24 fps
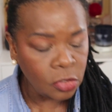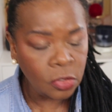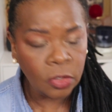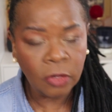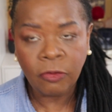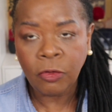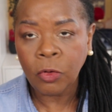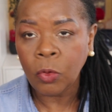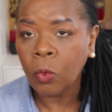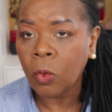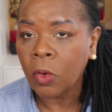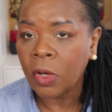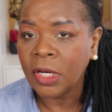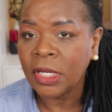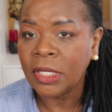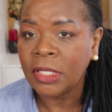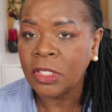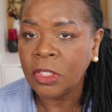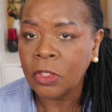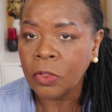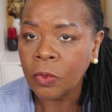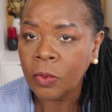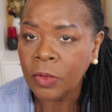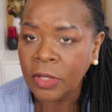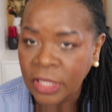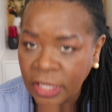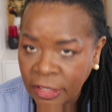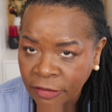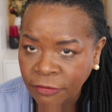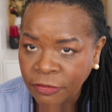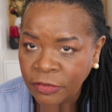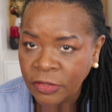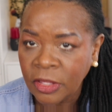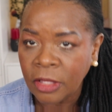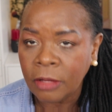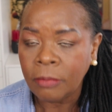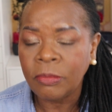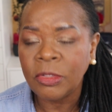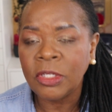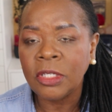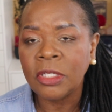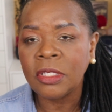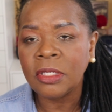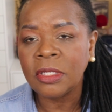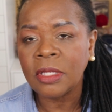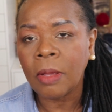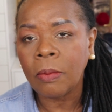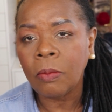So if you wanted to gift them
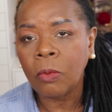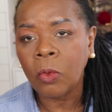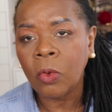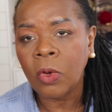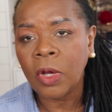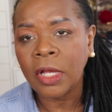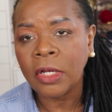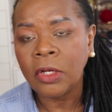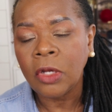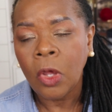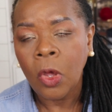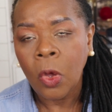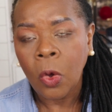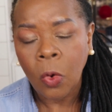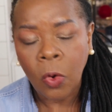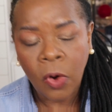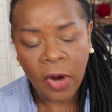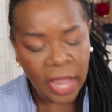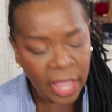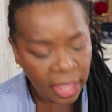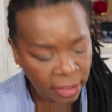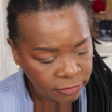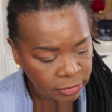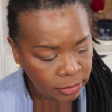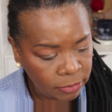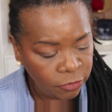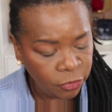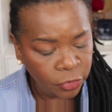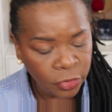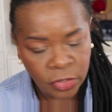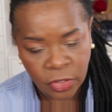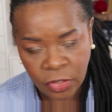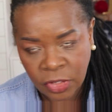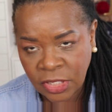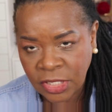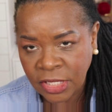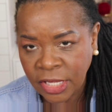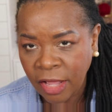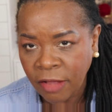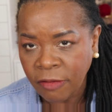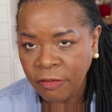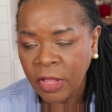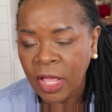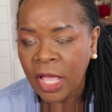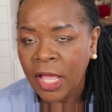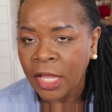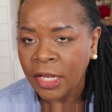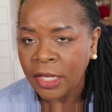to someone or have them for yourself,